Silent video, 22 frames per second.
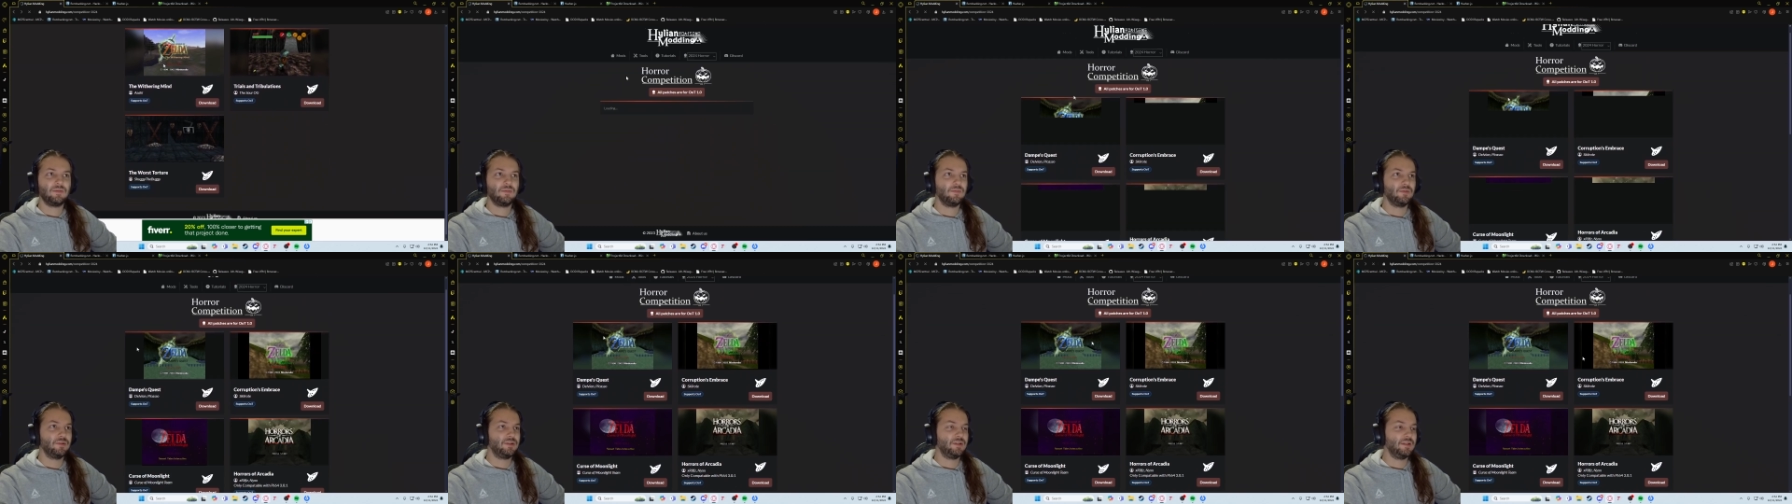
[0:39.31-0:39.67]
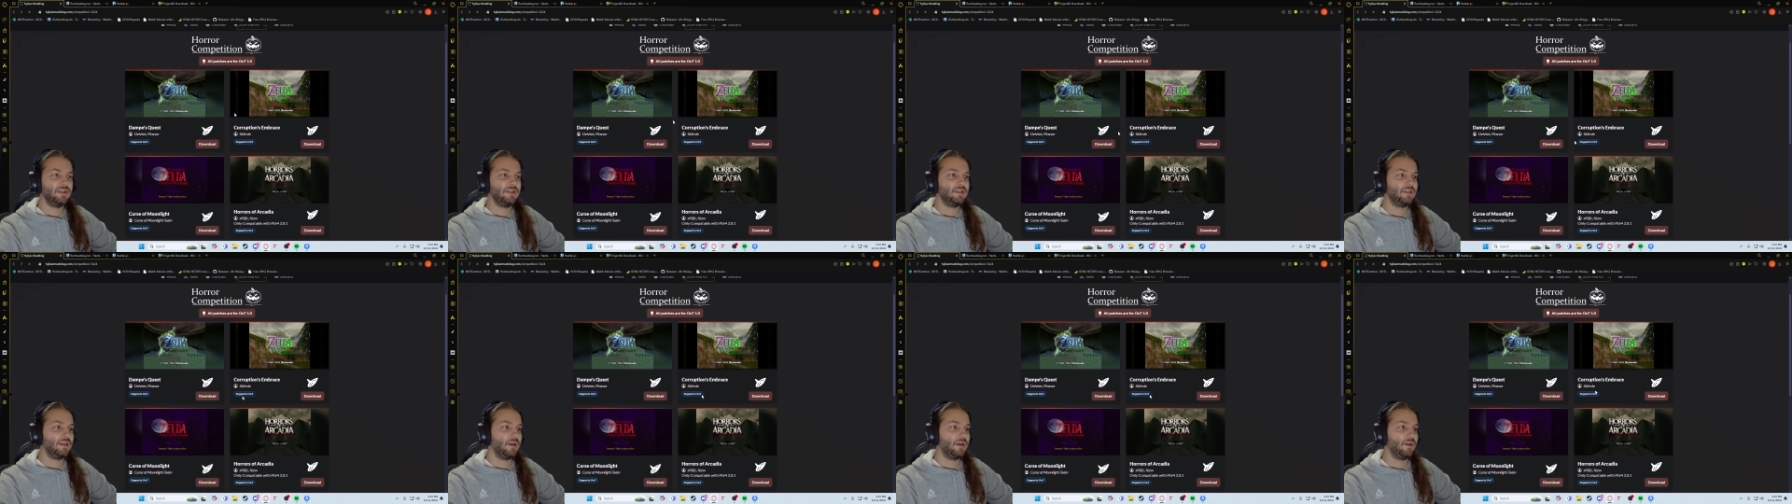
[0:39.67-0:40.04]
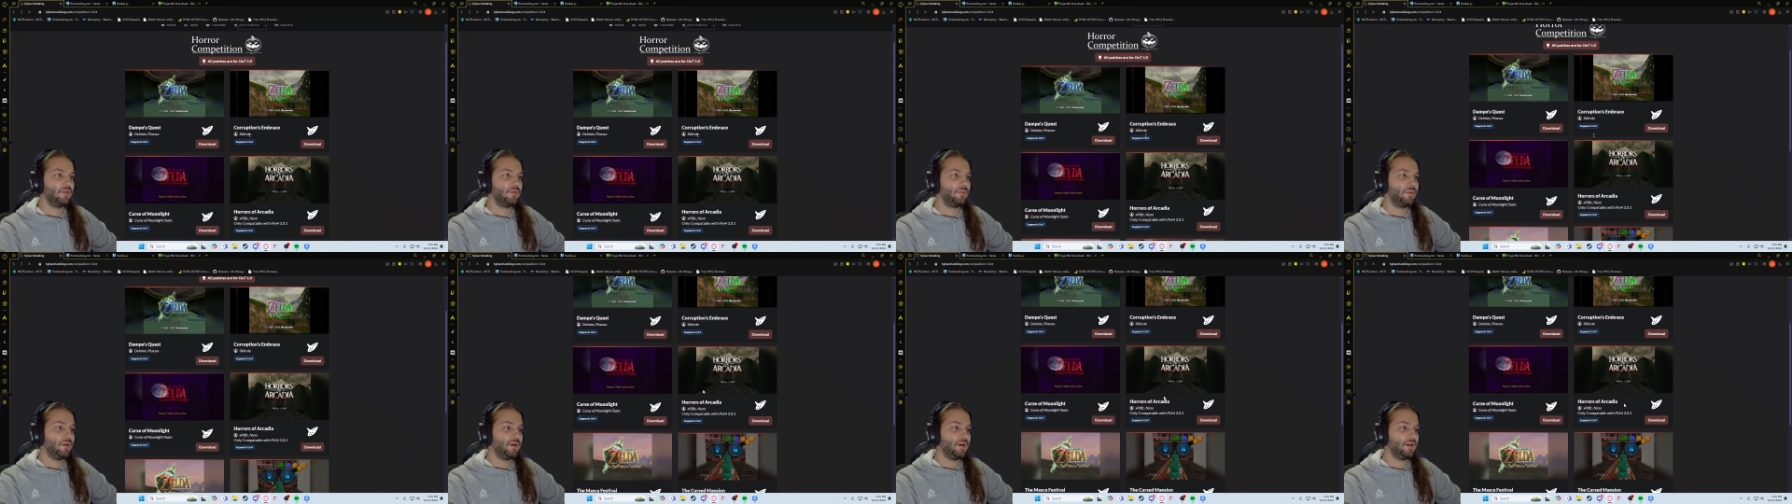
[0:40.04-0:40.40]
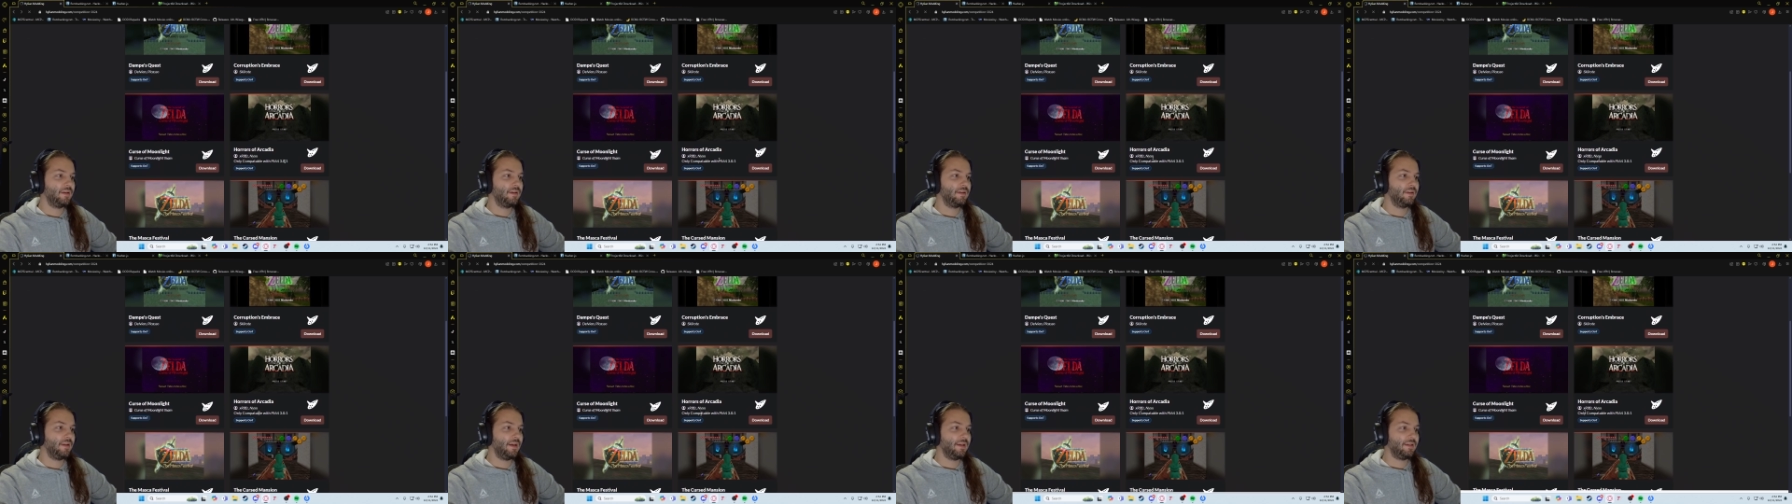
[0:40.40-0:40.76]
which these don't, but
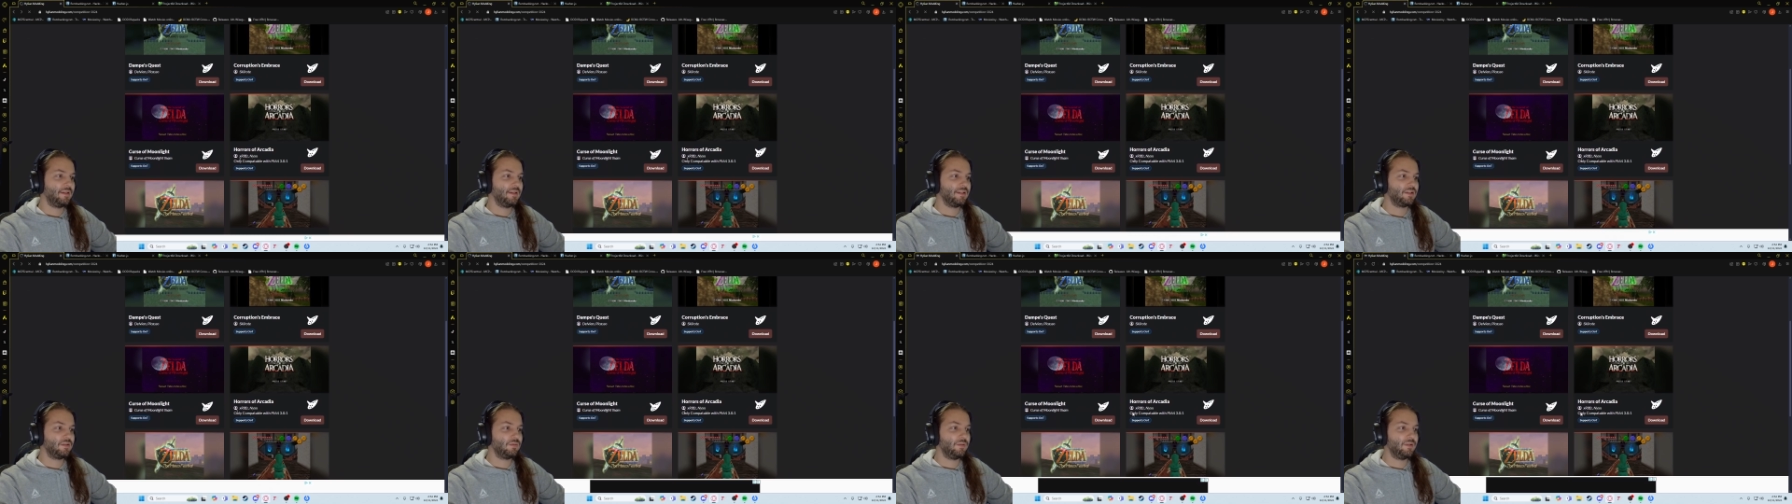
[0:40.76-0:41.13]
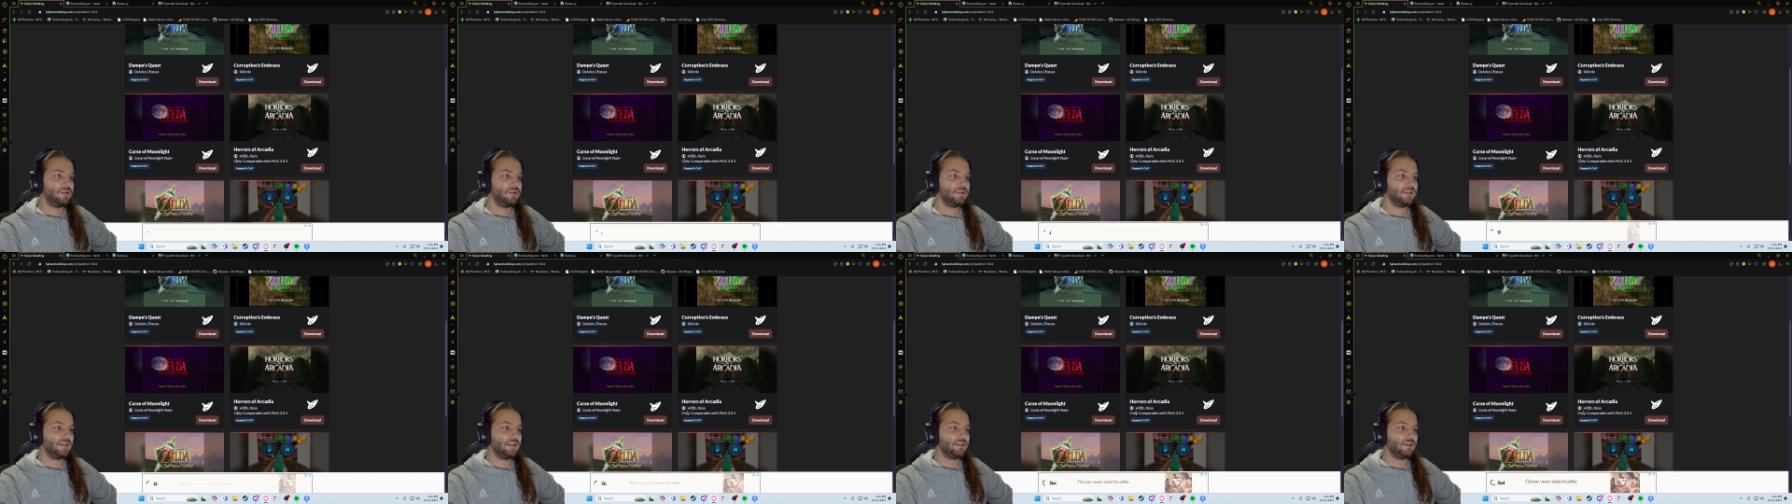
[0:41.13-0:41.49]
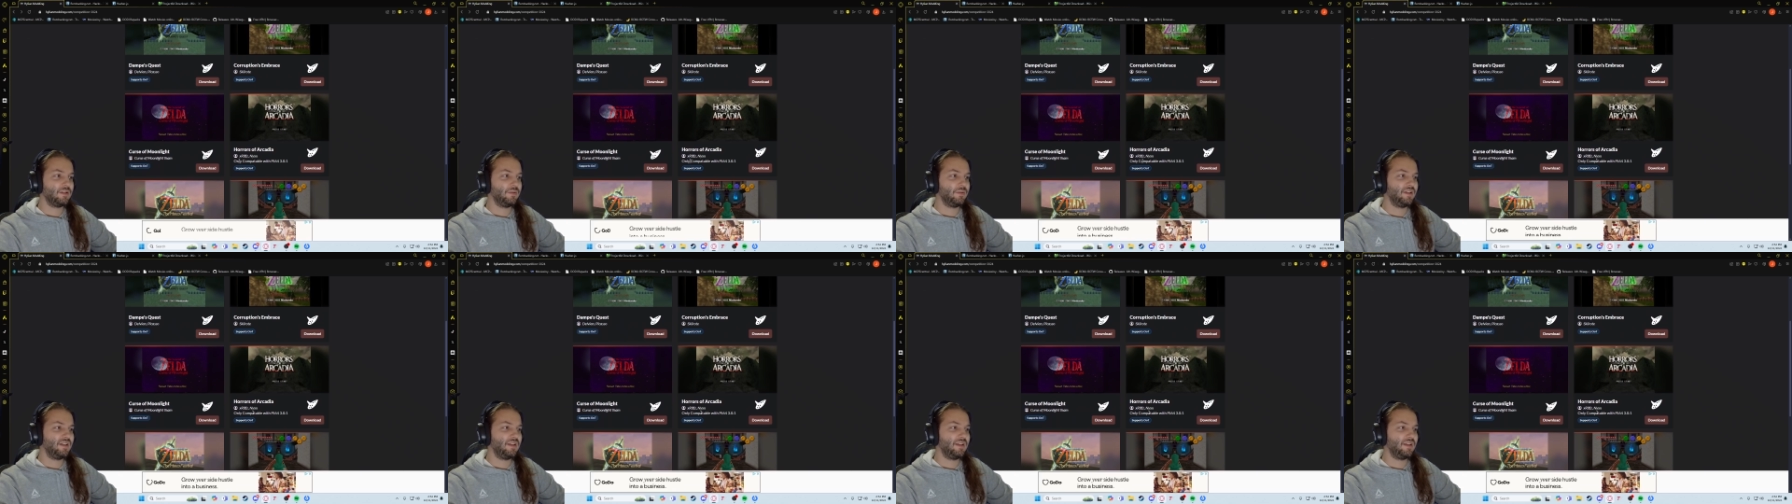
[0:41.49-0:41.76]
like this one says only